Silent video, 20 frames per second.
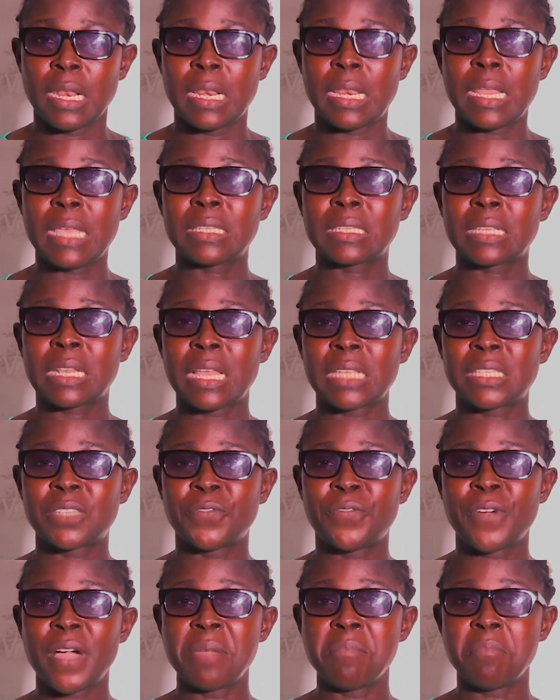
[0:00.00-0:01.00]
Let's
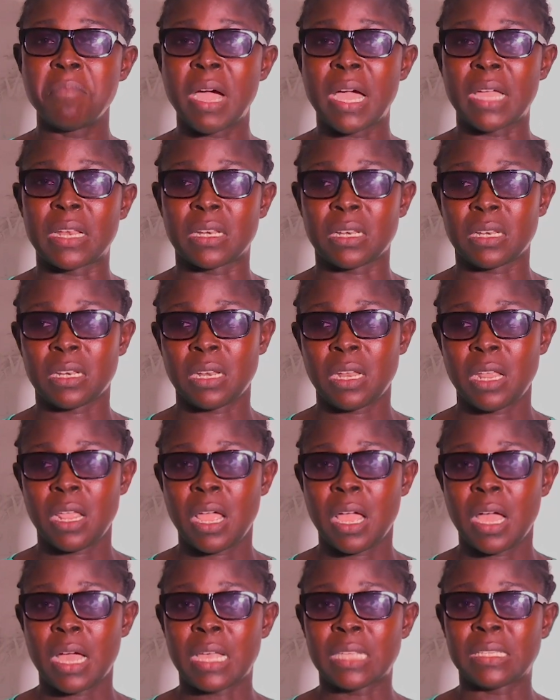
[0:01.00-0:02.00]
classify man
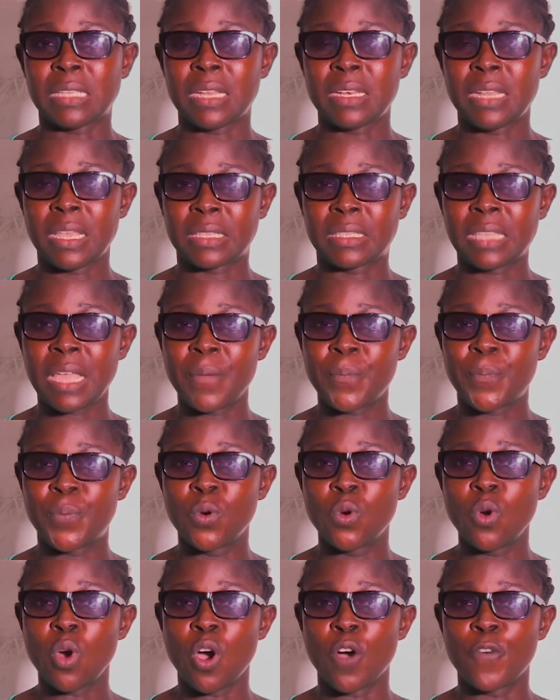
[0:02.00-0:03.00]
as an
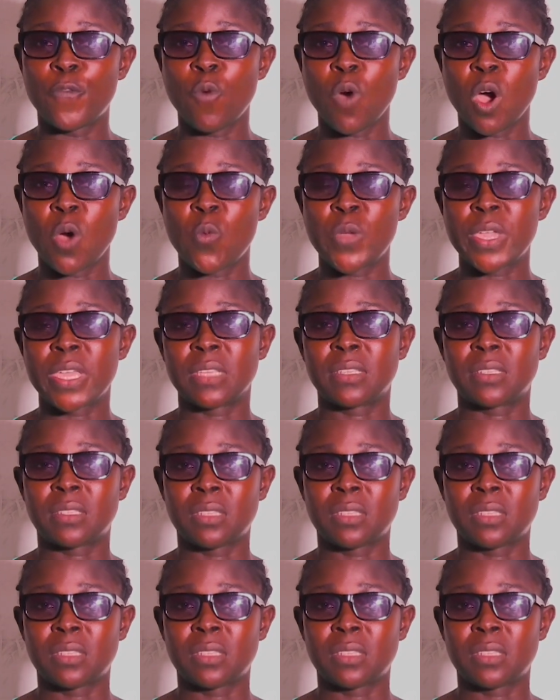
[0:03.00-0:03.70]
example of what we are